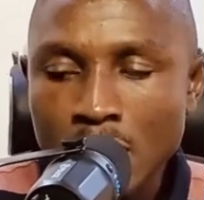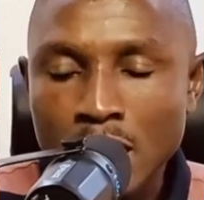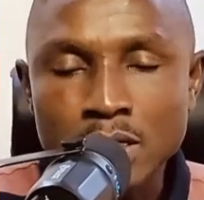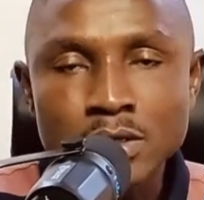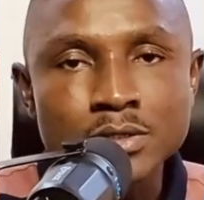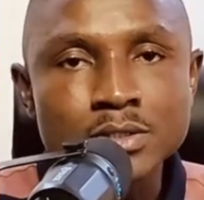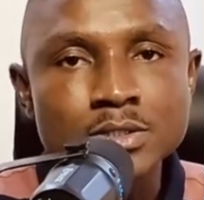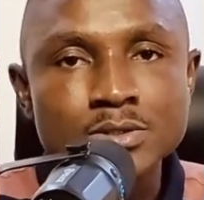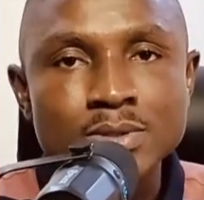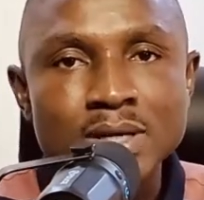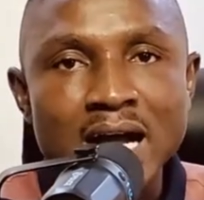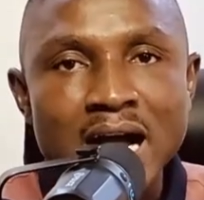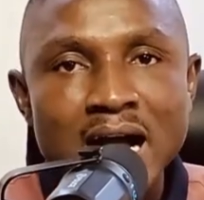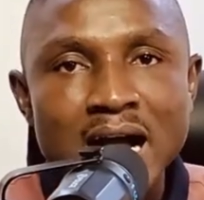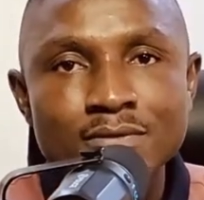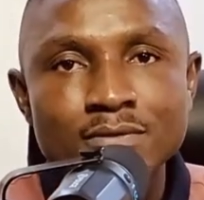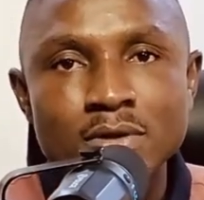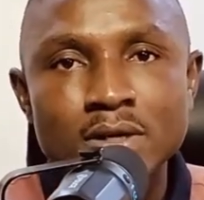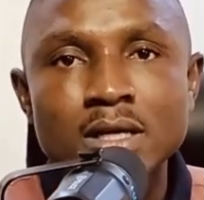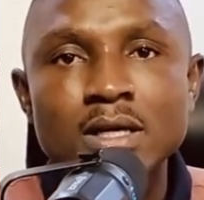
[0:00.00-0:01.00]
I don't need to
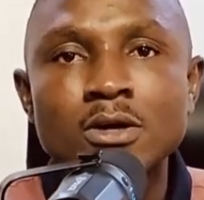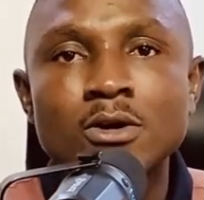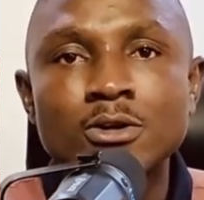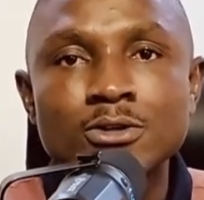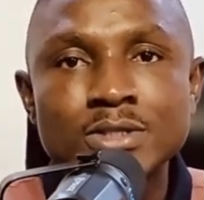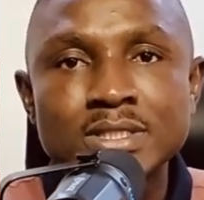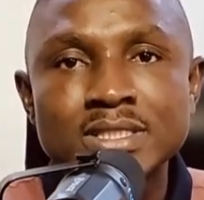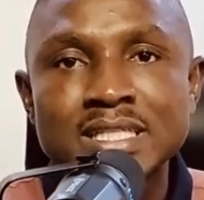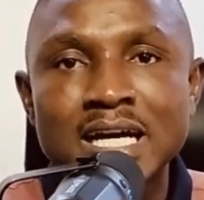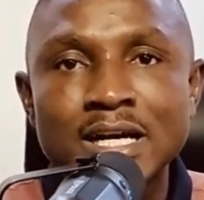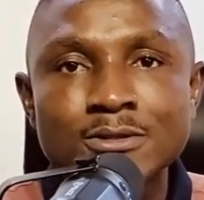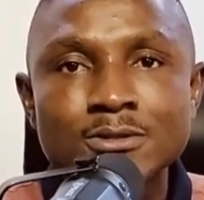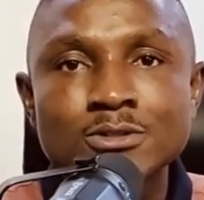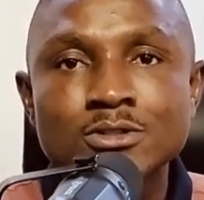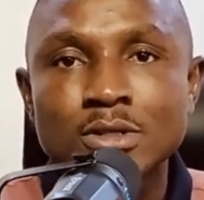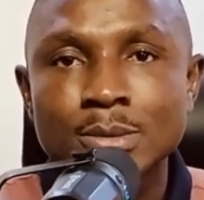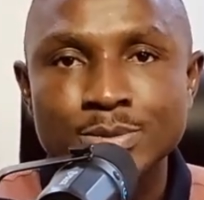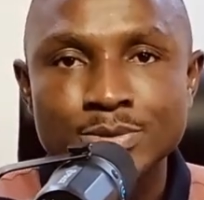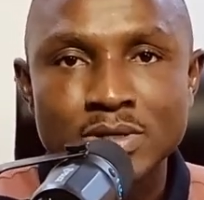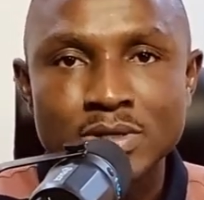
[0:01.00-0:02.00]
have 100,000
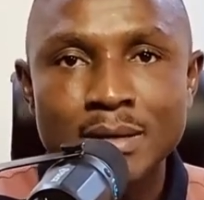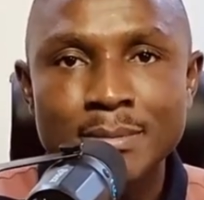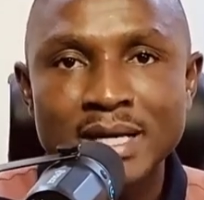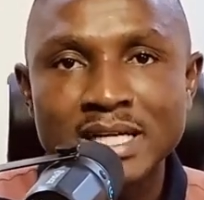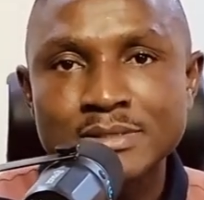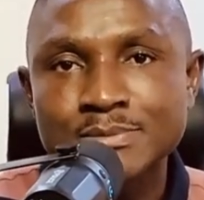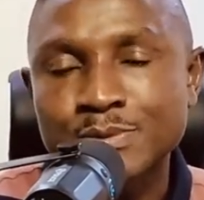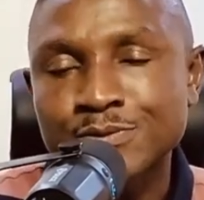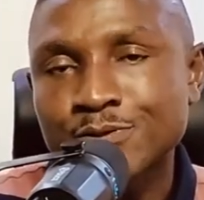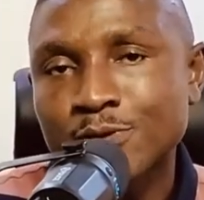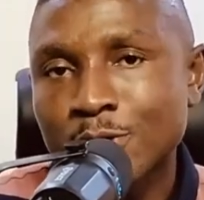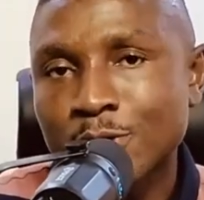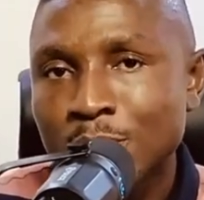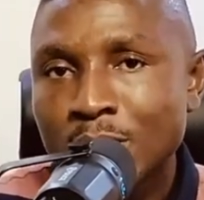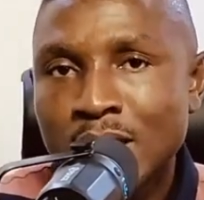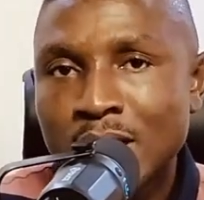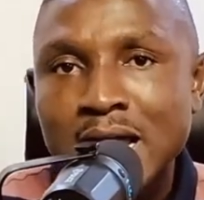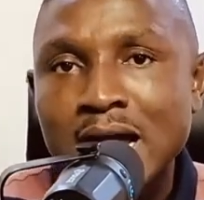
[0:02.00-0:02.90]
subscribers before